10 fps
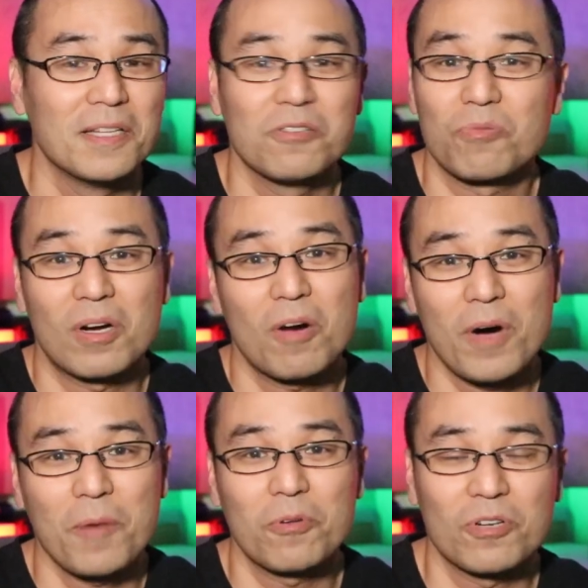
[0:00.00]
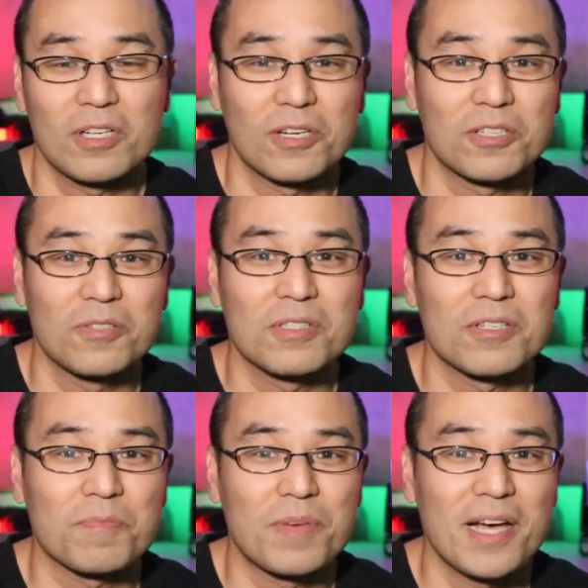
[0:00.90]
These were all popular cartoons
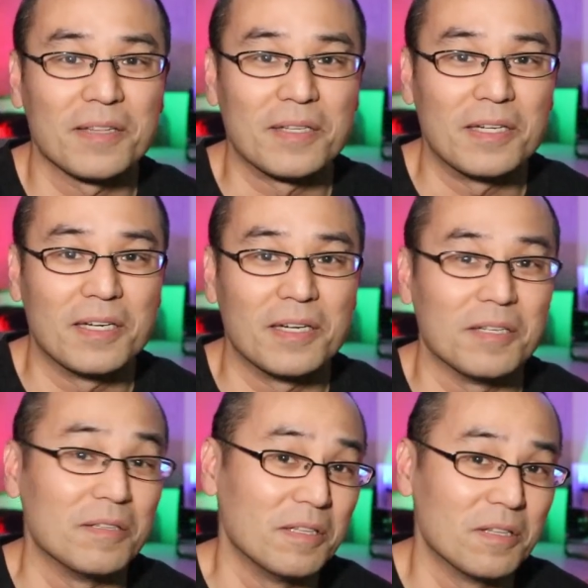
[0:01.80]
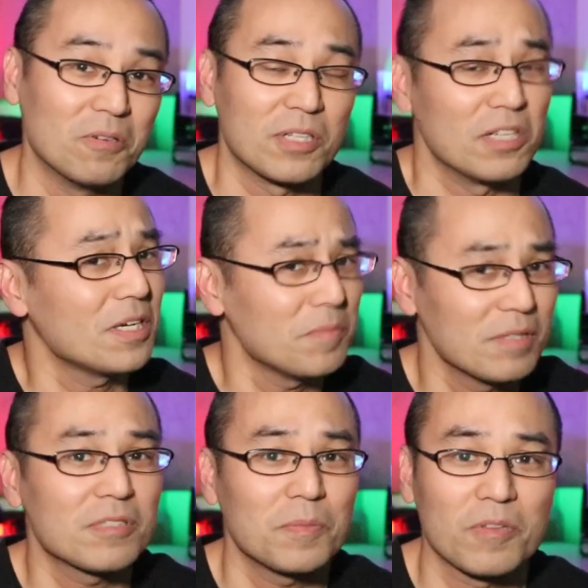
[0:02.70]
in Japan in those days. I
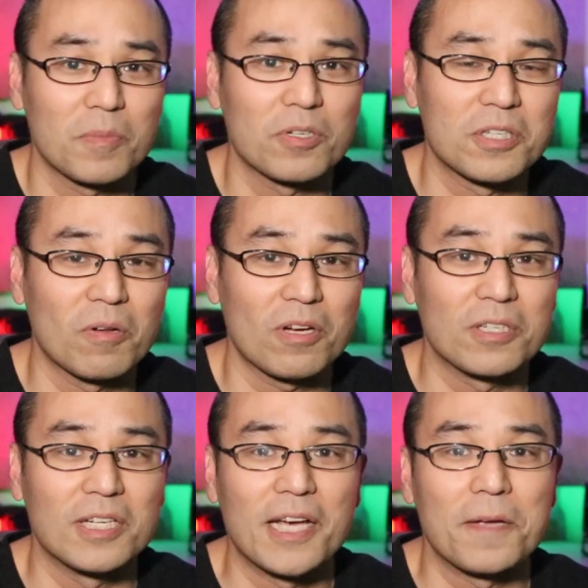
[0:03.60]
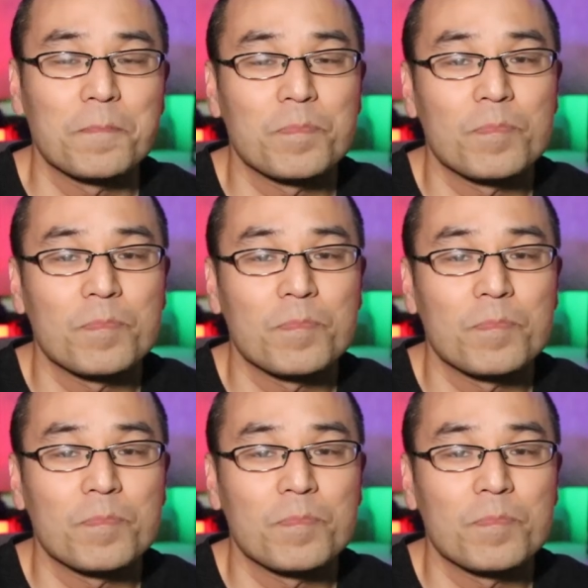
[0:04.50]
mean, some of them are still alive today.